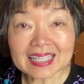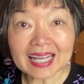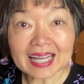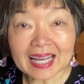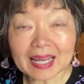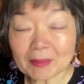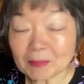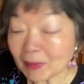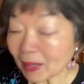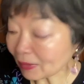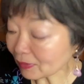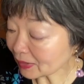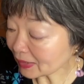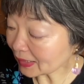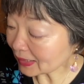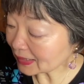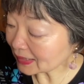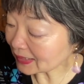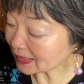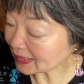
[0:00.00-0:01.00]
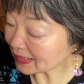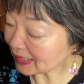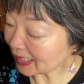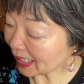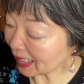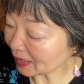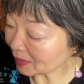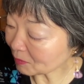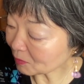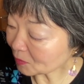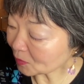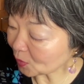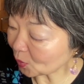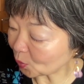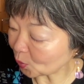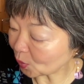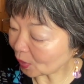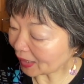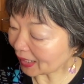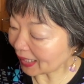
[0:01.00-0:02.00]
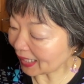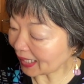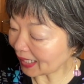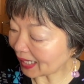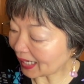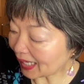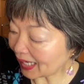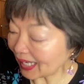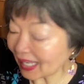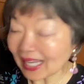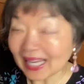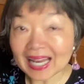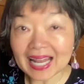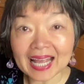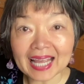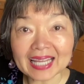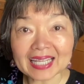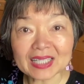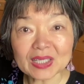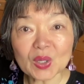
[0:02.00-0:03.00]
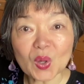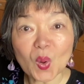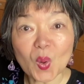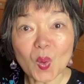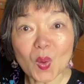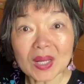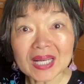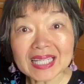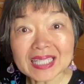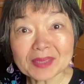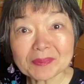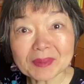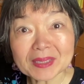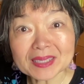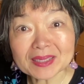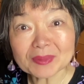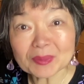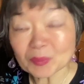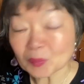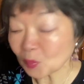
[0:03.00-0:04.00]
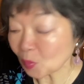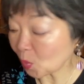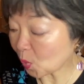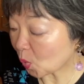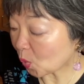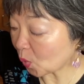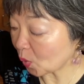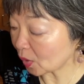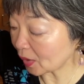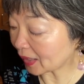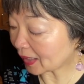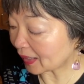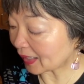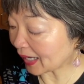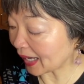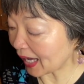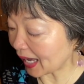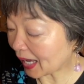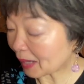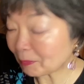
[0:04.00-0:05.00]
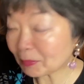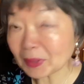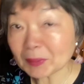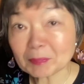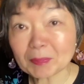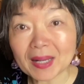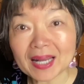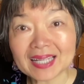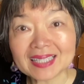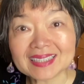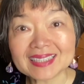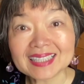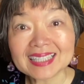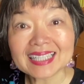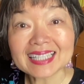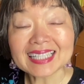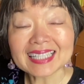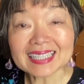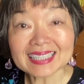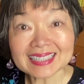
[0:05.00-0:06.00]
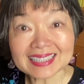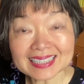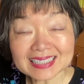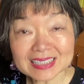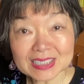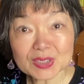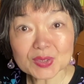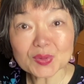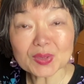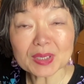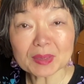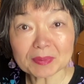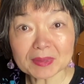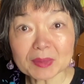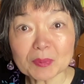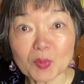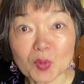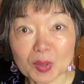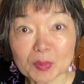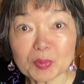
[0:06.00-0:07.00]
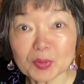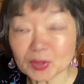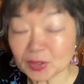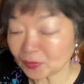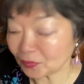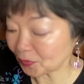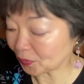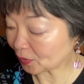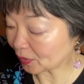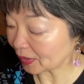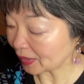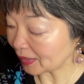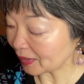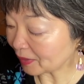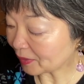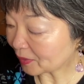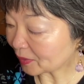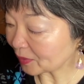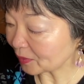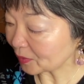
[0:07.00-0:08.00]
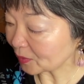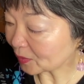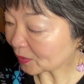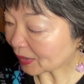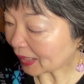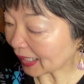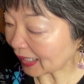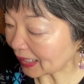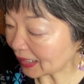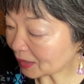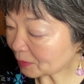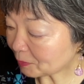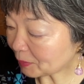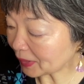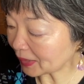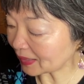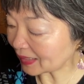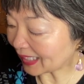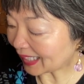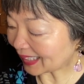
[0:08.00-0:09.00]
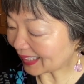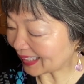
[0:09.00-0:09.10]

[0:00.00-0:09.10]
about the same line or a little bit more upper part. This is going to be more beautiful. A little bit,